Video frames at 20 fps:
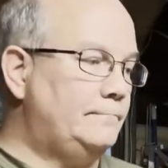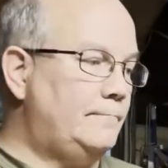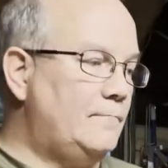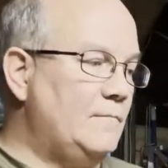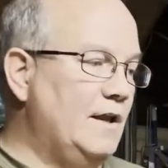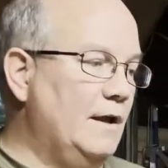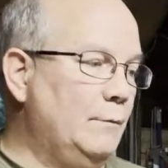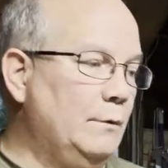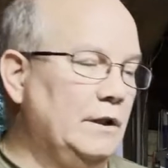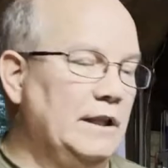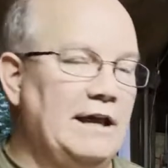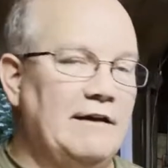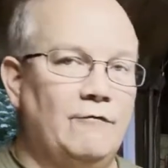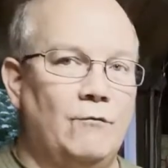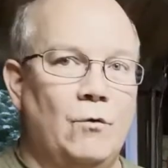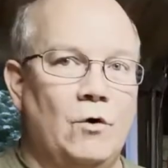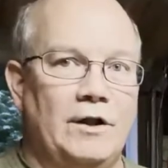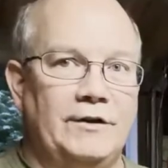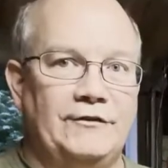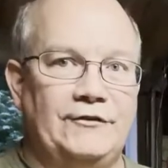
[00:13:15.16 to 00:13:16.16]
and we'll have
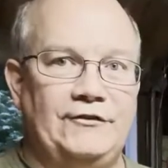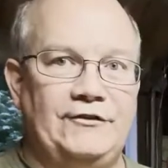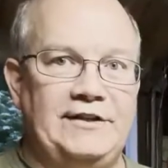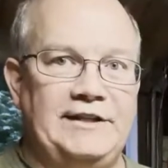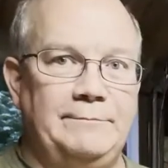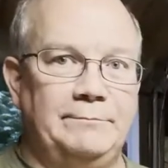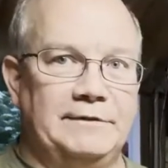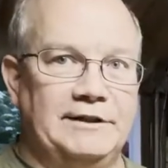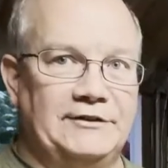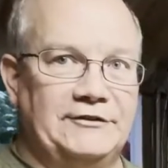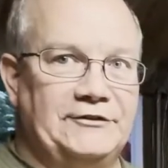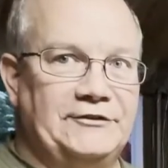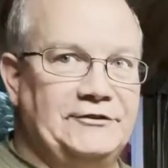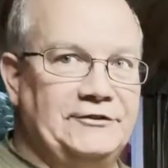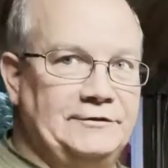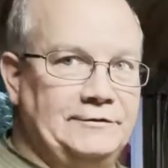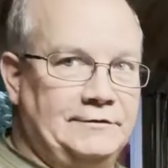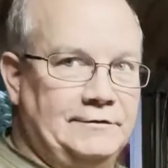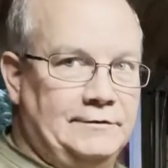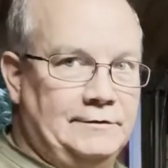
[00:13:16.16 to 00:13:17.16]
one
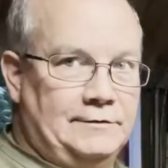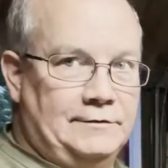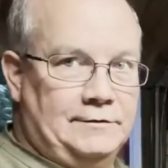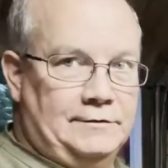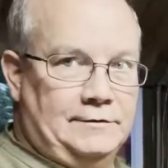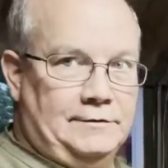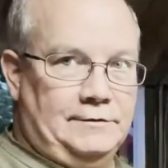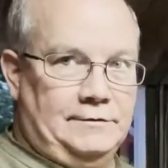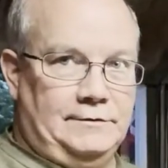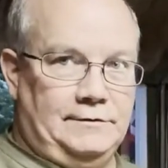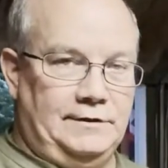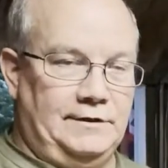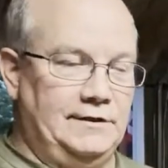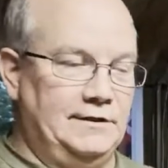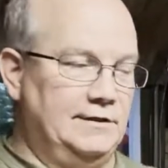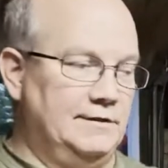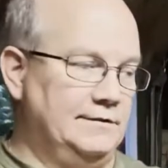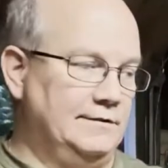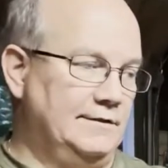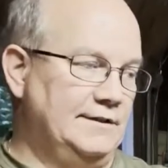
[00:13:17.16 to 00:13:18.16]
seamless
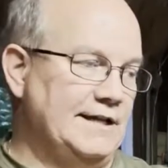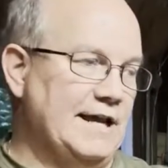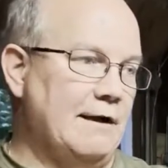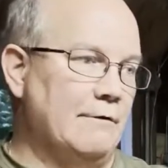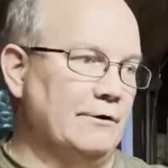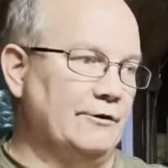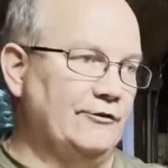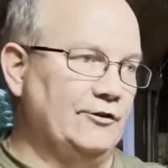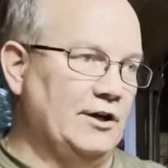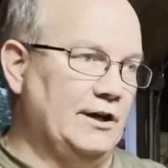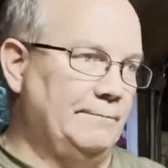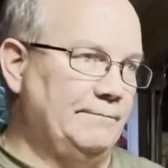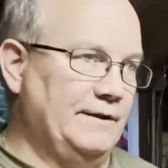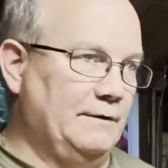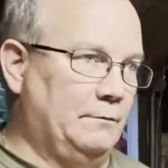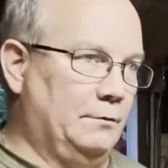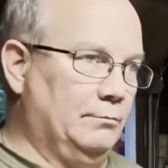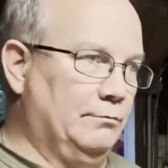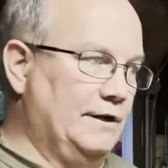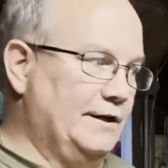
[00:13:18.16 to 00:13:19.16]
uh, countertop that
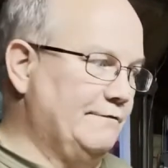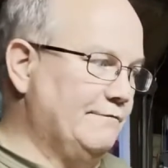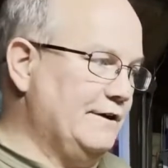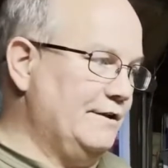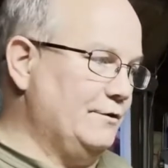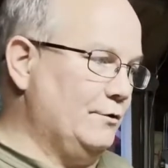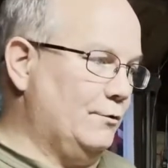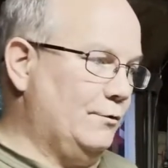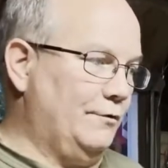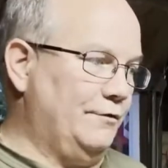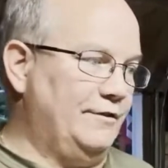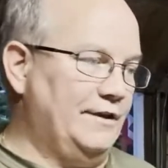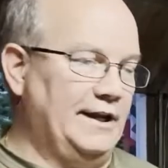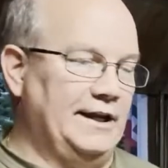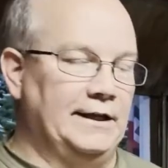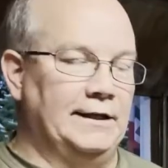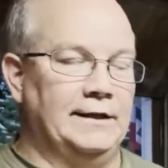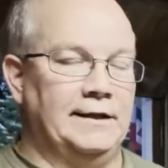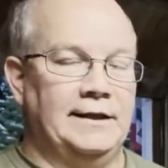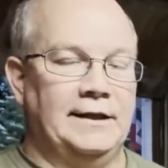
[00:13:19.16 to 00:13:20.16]
will run around the whole
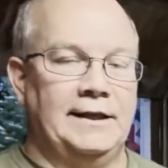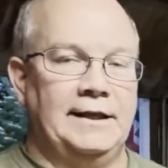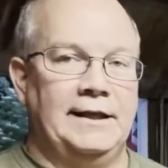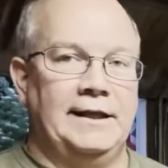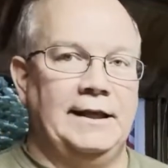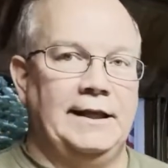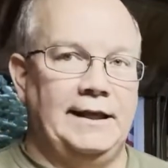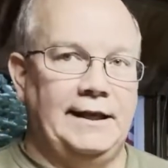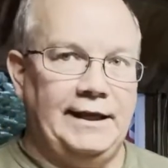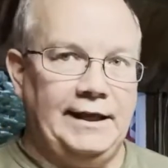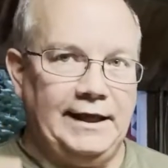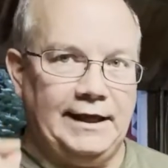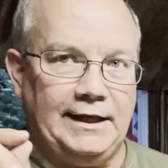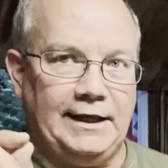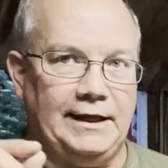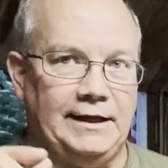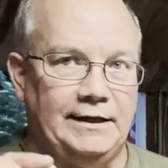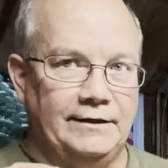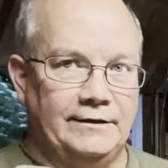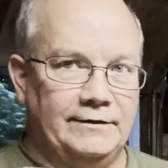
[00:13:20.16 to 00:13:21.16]
thing.
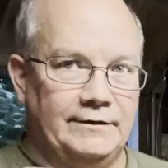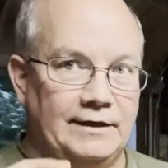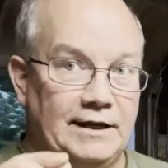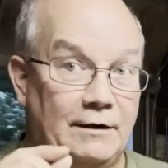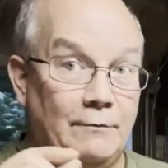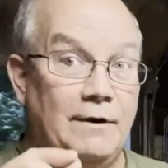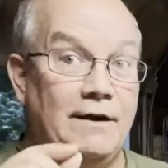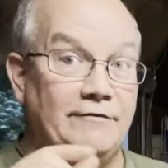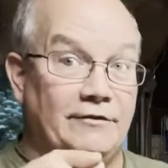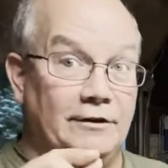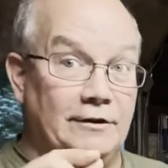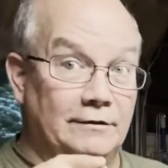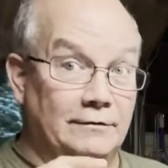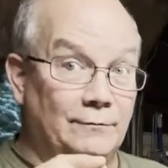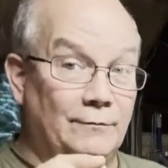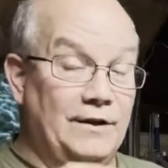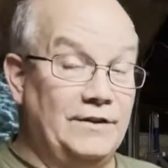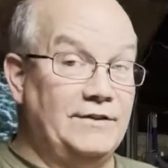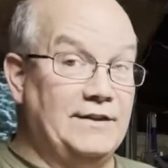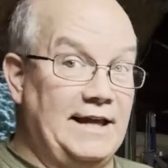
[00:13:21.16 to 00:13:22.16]
And however,
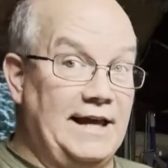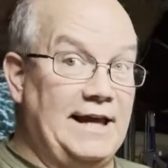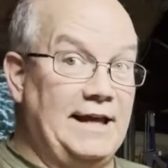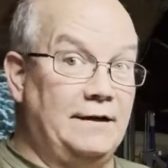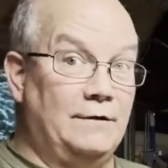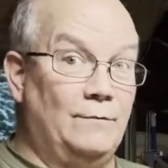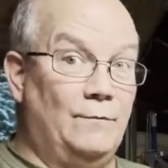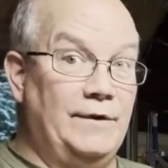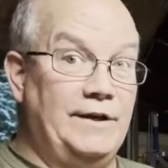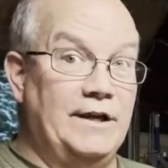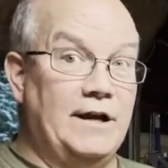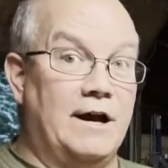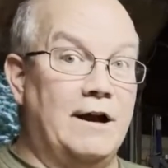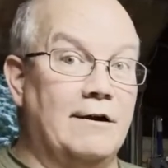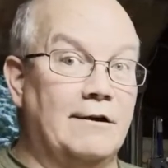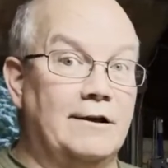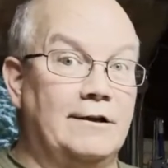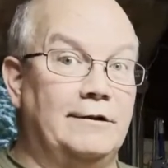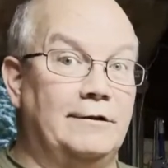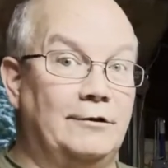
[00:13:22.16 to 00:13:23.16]
with that, we
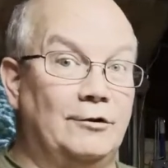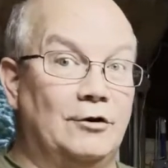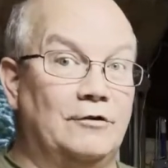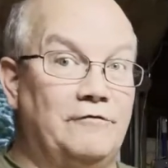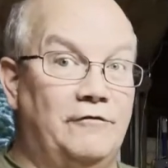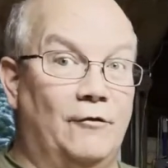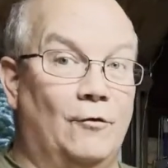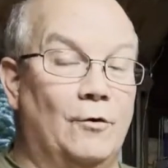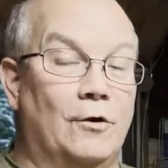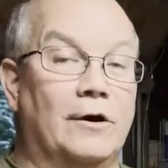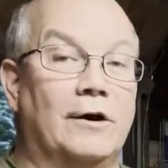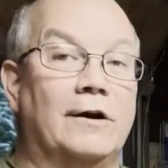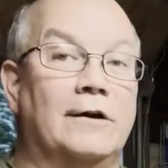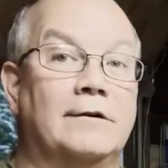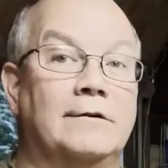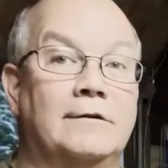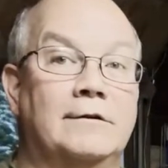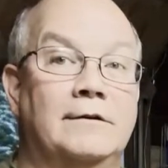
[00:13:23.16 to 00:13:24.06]
are going to look for